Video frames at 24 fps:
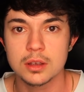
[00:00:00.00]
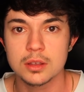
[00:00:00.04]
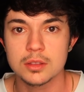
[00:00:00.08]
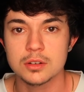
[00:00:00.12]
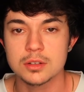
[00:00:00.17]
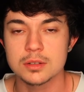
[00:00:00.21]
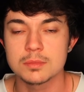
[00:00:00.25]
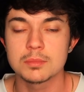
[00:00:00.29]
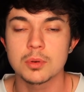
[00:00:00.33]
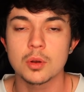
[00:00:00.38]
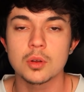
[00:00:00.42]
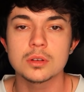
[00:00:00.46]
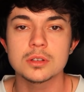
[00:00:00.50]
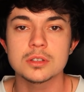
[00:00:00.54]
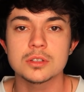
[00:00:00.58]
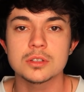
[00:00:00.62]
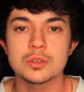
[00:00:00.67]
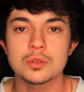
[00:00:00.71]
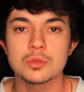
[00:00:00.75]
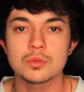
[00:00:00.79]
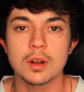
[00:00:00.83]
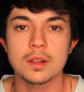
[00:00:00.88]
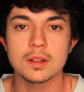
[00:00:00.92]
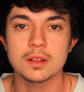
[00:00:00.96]
There's bullies
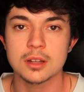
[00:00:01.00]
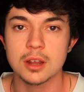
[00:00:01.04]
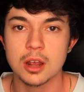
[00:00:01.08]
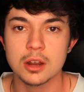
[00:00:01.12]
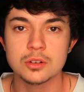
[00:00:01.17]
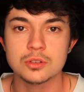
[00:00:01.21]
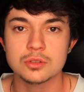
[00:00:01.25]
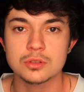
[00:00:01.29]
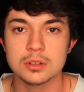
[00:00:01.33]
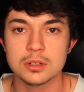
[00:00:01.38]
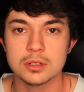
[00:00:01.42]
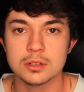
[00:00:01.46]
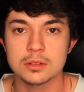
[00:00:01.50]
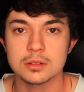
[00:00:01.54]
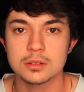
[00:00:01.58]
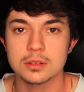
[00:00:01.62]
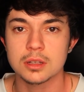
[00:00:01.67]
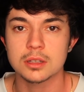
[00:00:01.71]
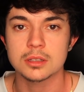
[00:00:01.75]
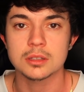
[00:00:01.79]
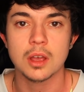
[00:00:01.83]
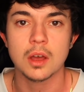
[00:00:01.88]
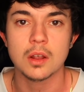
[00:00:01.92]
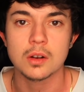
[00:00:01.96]
who run the country
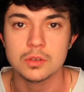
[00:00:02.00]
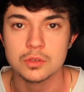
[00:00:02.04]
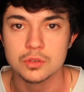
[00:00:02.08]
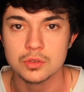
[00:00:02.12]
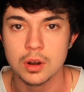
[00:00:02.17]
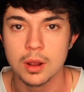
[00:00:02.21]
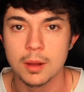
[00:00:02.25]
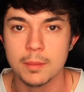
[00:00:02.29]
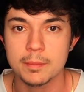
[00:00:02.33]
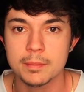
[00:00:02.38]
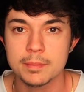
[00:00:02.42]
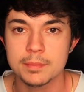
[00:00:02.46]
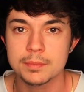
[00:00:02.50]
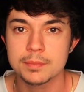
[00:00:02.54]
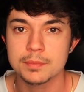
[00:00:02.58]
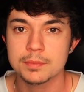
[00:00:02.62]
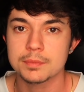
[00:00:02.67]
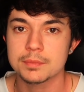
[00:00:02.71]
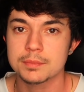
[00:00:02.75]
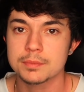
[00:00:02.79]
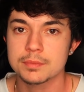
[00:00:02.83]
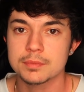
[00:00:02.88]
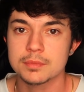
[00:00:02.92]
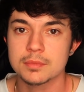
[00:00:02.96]
like Donald Trump.
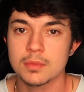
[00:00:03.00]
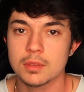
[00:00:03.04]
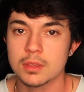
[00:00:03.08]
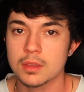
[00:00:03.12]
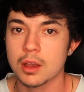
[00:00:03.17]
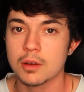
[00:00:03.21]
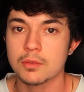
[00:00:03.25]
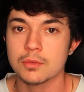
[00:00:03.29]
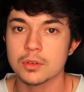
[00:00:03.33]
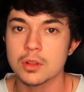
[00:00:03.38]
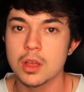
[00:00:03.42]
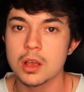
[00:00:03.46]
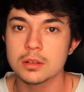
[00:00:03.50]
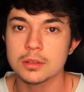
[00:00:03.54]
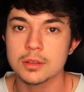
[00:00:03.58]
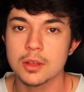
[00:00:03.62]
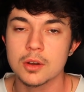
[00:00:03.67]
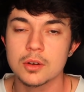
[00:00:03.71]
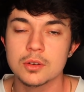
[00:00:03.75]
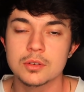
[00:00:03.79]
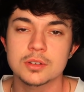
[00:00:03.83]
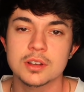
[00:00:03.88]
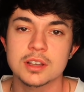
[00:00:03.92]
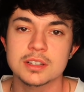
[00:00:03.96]
Not for long
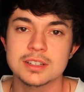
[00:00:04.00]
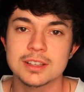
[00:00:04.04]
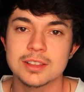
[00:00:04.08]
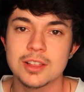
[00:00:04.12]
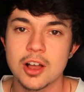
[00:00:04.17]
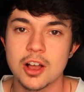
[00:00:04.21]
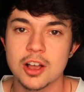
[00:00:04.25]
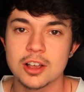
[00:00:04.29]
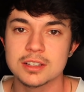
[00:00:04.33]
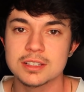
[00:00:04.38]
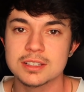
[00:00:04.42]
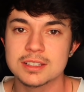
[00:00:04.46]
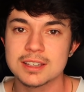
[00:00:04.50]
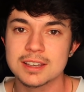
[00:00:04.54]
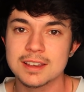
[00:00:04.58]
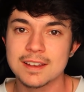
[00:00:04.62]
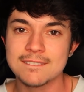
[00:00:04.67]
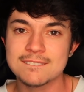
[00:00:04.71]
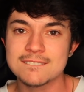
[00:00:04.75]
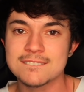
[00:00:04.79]
though, because he lost